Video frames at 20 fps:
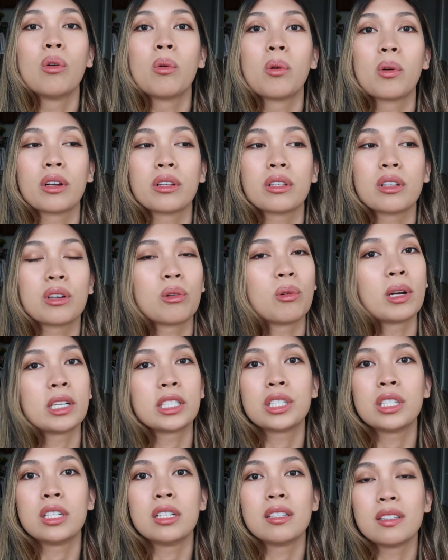or the
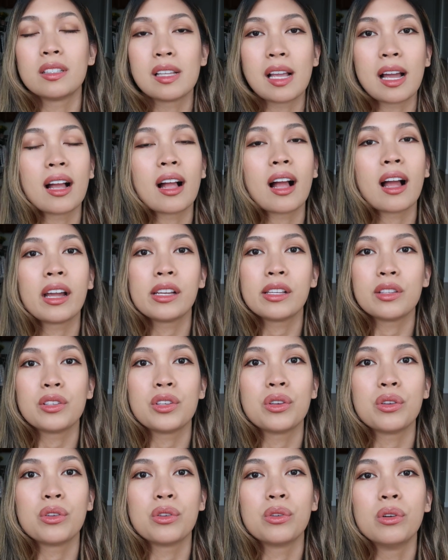questions that I
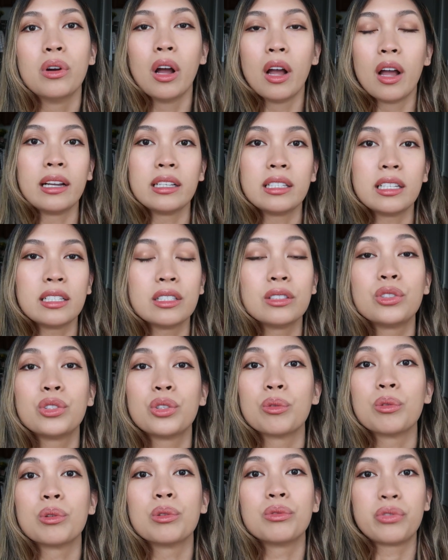knew I needed
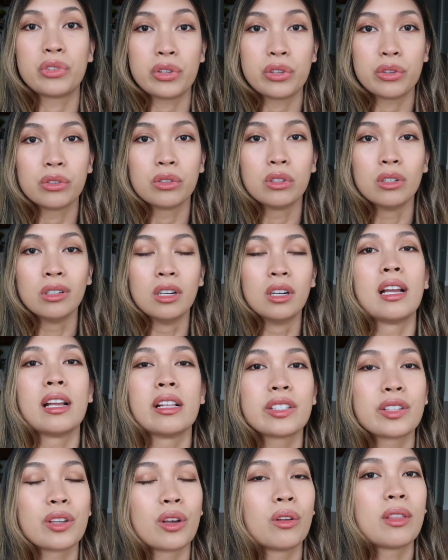to review.
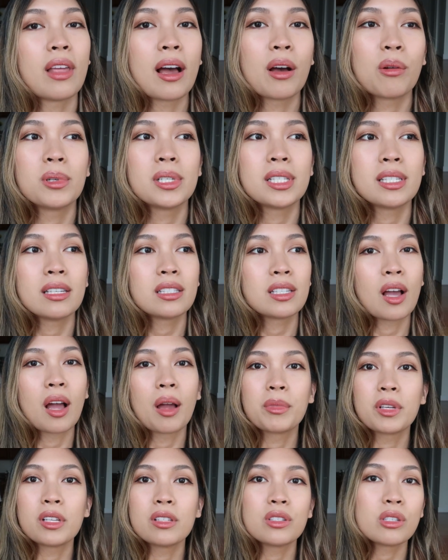And so that was the
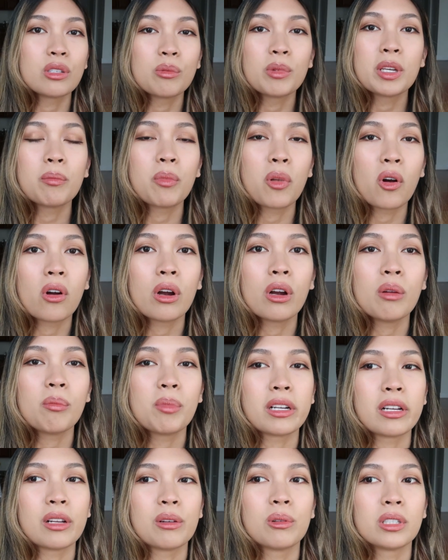time-consuming part,
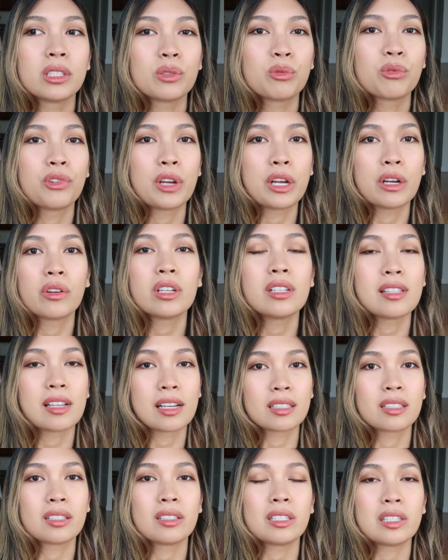but it was very
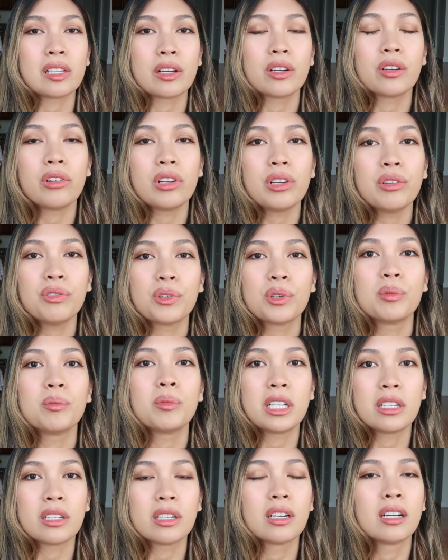necessary for
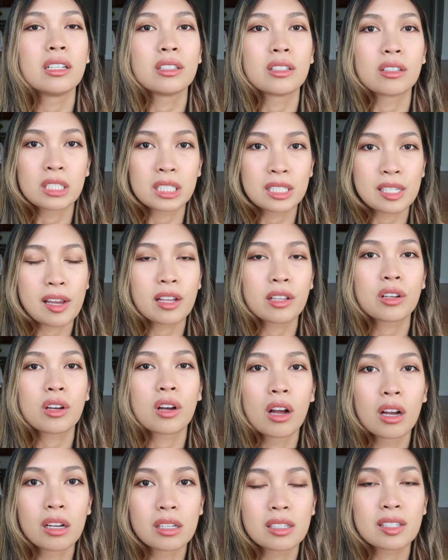me to understand
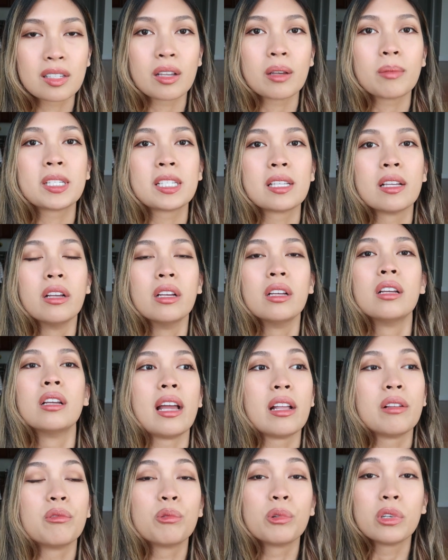concepts
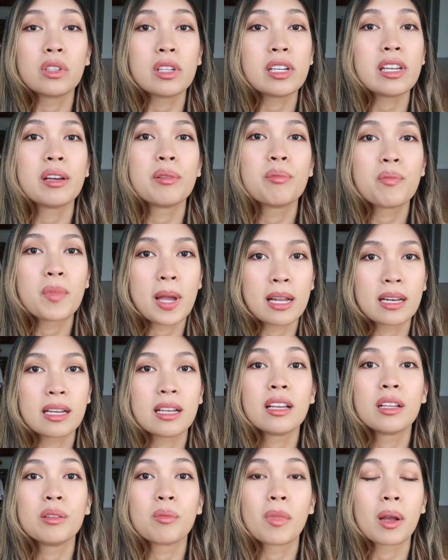and really embed
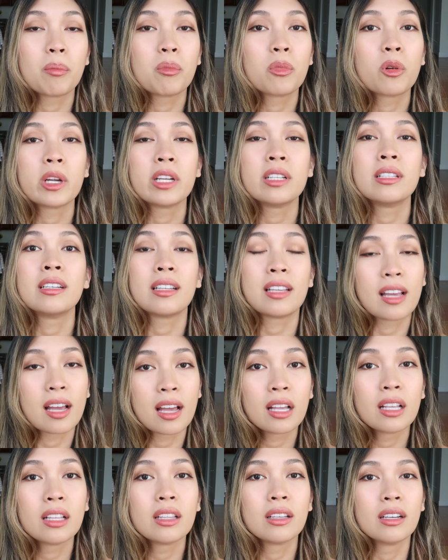it in my brain
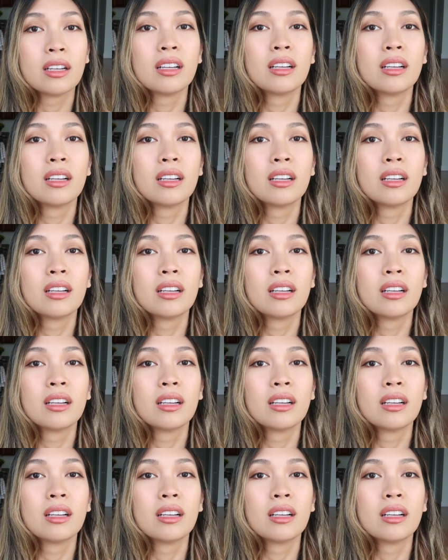again.